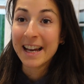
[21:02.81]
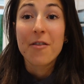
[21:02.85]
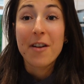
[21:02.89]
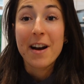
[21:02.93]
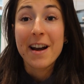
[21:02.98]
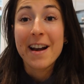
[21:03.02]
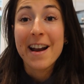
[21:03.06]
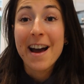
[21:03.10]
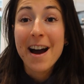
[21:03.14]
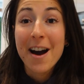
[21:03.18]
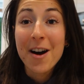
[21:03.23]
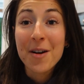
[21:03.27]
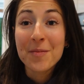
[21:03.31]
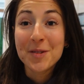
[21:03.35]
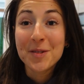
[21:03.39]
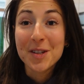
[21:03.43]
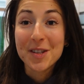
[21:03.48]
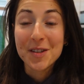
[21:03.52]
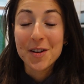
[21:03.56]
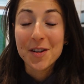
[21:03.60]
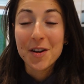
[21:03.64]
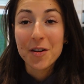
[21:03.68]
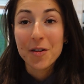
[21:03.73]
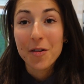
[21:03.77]
Right now I'm
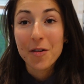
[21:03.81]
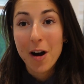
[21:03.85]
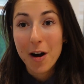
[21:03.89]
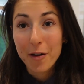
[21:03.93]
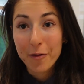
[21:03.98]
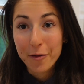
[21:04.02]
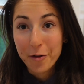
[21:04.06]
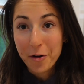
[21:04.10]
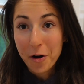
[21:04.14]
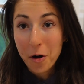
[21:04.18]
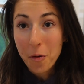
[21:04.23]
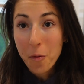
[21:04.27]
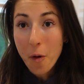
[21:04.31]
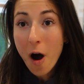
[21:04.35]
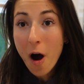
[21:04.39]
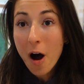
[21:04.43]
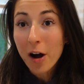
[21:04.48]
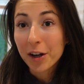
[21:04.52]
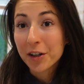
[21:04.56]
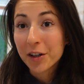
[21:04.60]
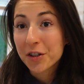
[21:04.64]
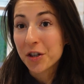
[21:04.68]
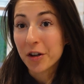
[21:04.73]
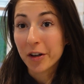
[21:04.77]
just gonna go out for a
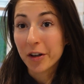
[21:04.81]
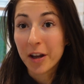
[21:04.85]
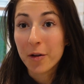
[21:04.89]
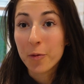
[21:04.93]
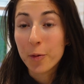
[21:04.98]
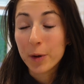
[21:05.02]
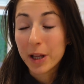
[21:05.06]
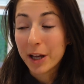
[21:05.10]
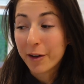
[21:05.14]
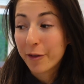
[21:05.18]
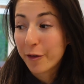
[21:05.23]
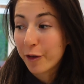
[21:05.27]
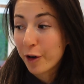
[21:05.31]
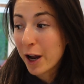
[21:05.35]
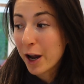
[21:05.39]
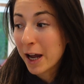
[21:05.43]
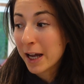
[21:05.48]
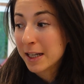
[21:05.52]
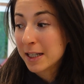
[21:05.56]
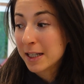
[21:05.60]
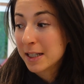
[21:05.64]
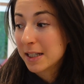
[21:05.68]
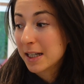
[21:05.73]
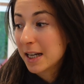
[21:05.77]
walk, talking with a
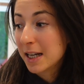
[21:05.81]
friend,